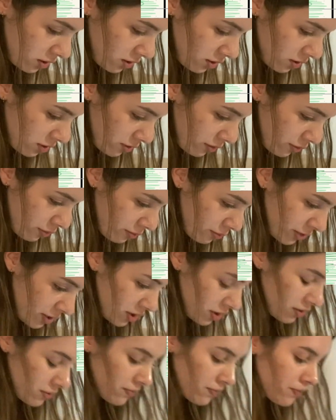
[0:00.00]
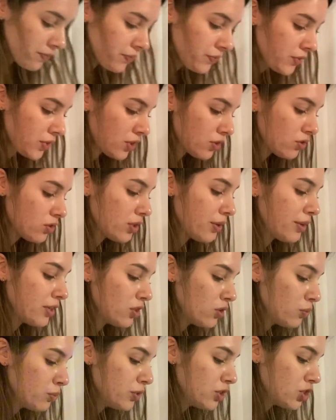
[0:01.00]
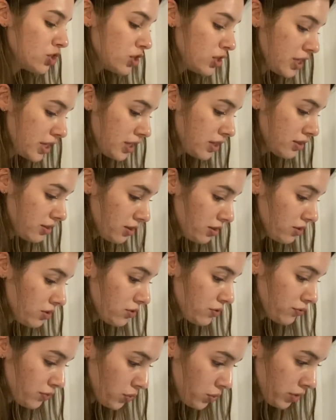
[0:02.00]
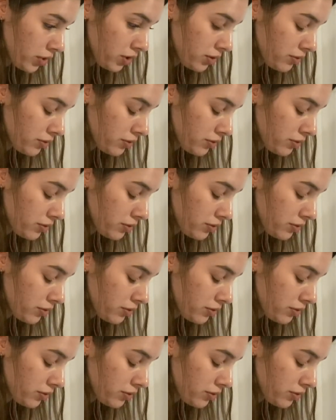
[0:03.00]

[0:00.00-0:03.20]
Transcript: to 3. So now I know which dates this is for.